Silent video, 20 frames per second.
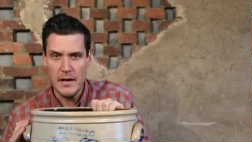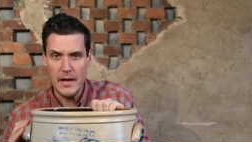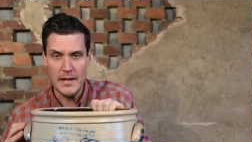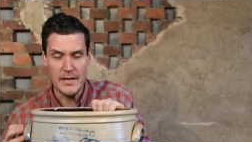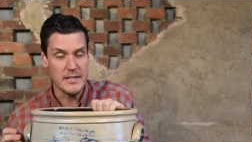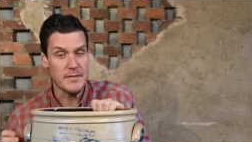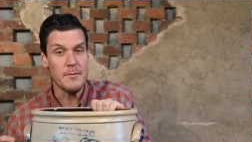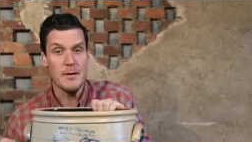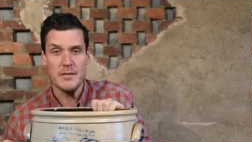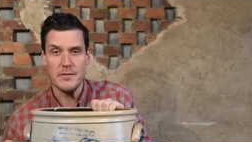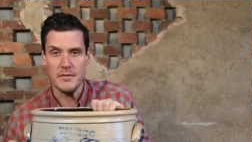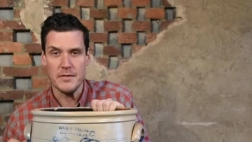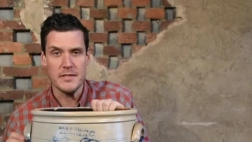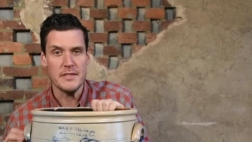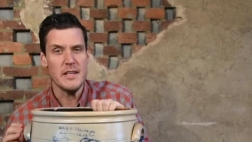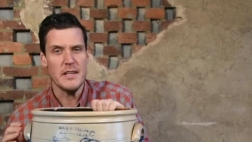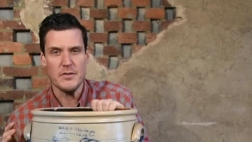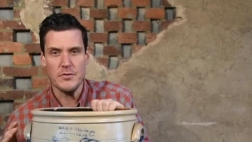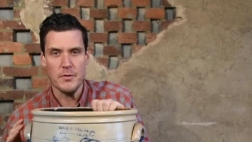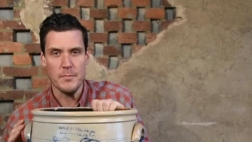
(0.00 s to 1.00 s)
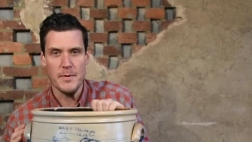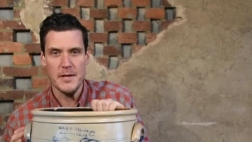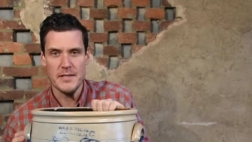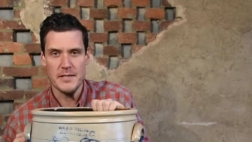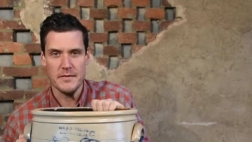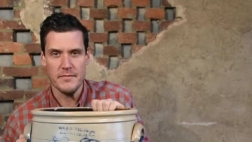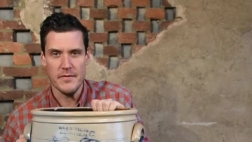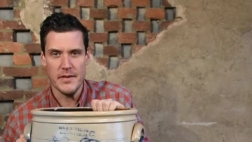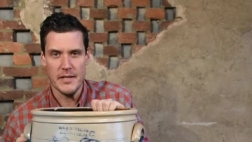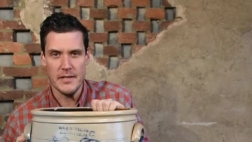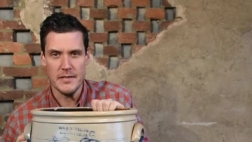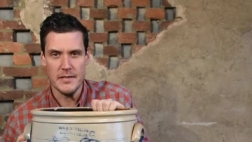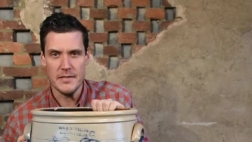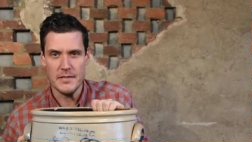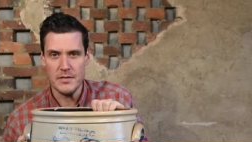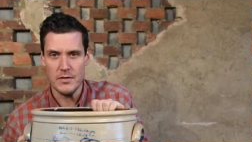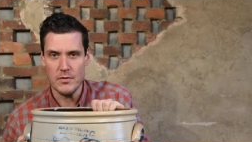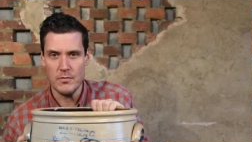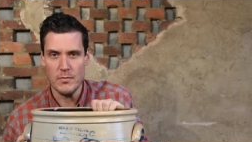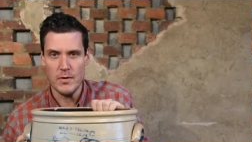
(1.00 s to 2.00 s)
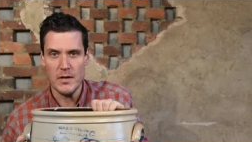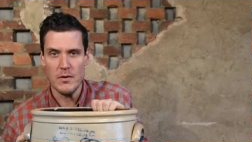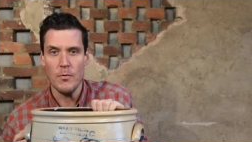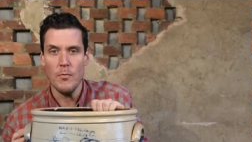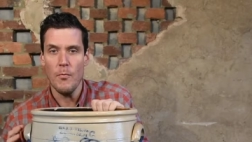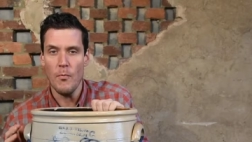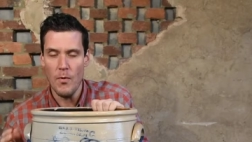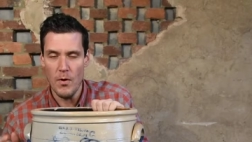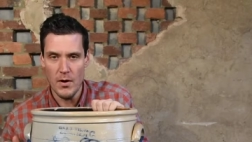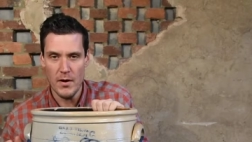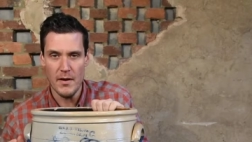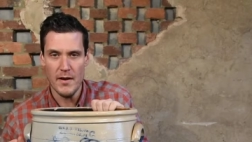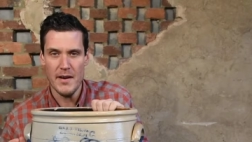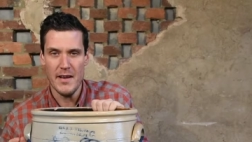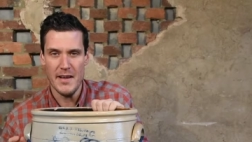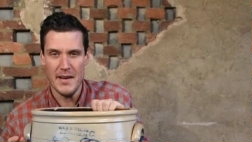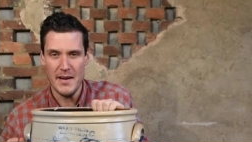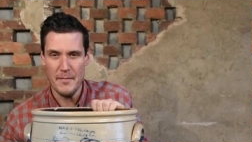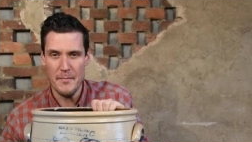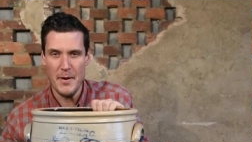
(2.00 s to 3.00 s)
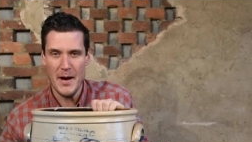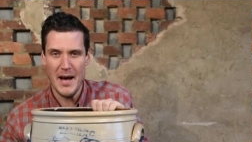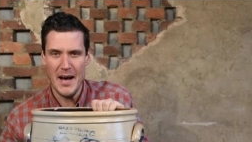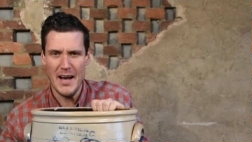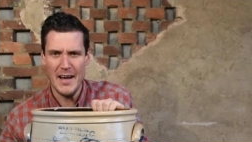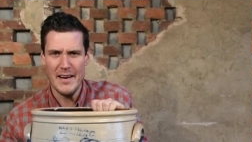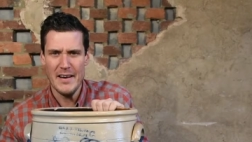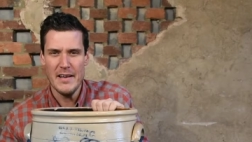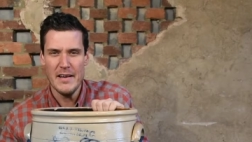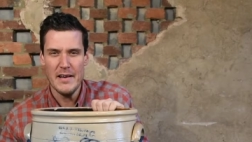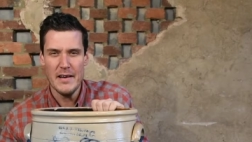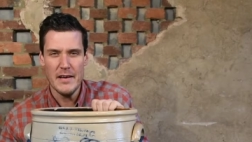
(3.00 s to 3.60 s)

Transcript: and especially central Pennsylvania stoneware, want in a pot.